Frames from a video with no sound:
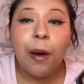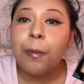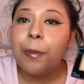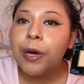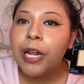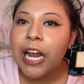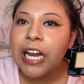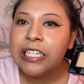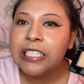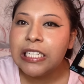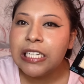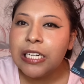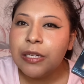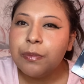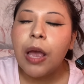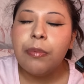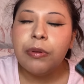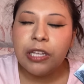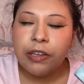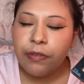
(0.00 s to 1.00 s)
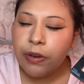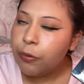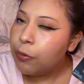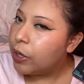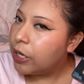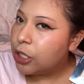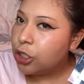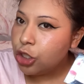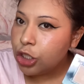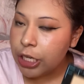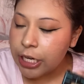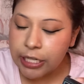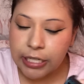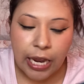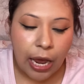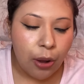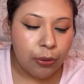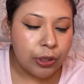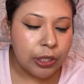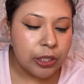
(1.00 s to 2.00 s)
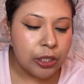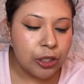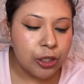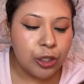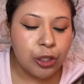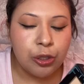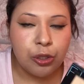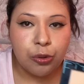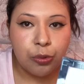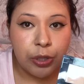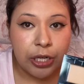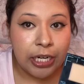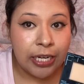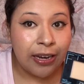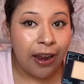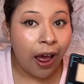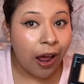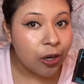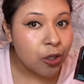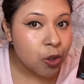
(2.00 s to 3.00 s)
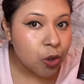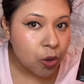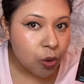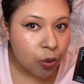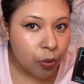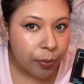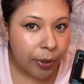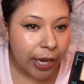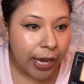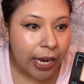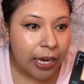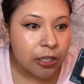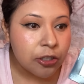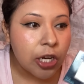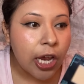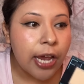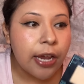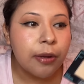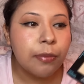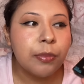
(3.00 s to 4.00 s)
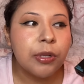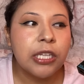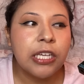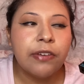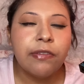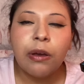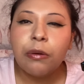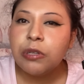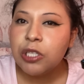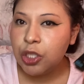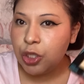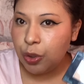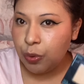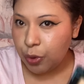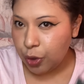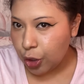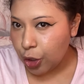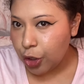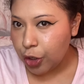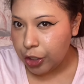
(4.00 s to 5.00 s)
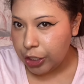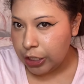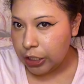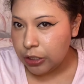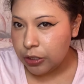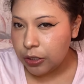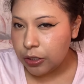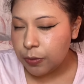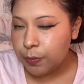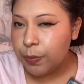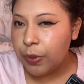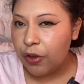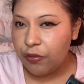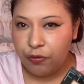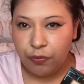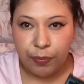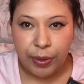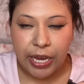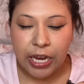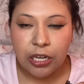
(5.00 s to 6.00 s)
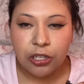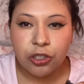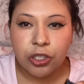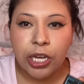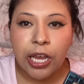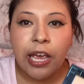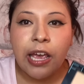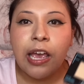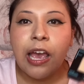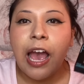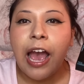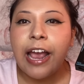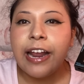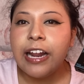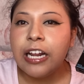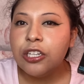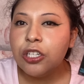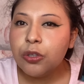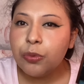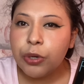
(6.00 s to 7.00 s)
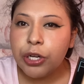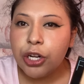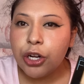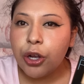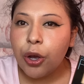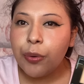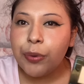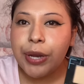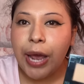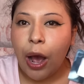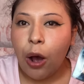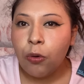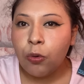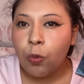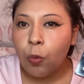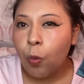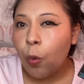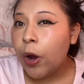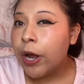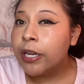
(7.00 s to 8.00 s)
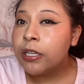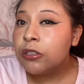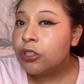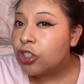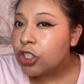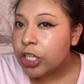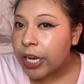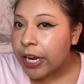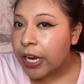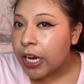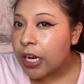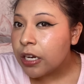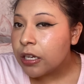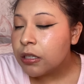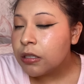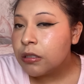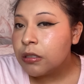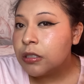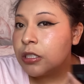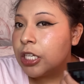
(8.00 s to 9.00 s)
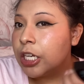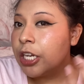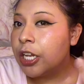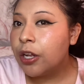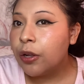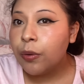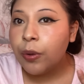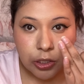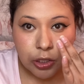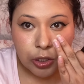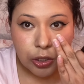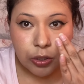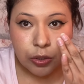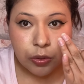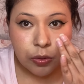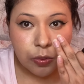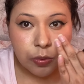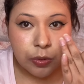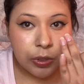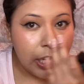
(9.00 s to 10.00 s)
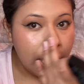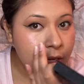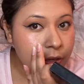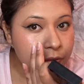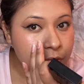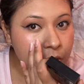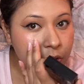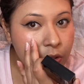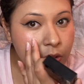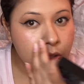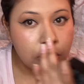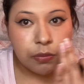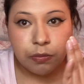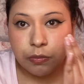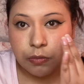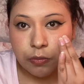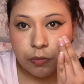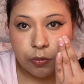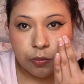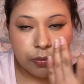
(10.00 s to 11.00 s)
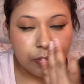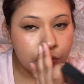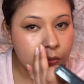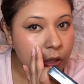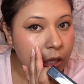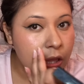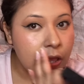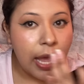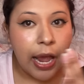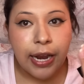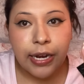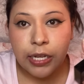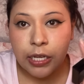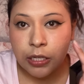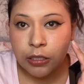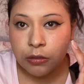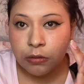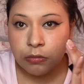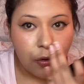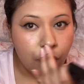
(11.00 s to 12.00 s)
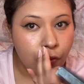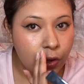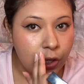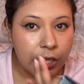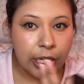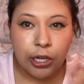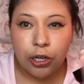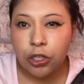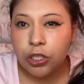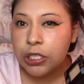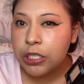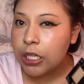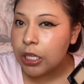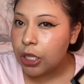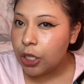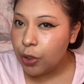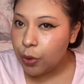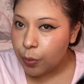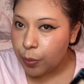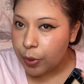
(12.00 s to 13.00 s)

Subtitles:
but I believe I want to shade down. This is 220 Natural Beige. I believe I was 230 Buff Beige. And I just wanted to go down one shade, to kind of just lighten over here just a little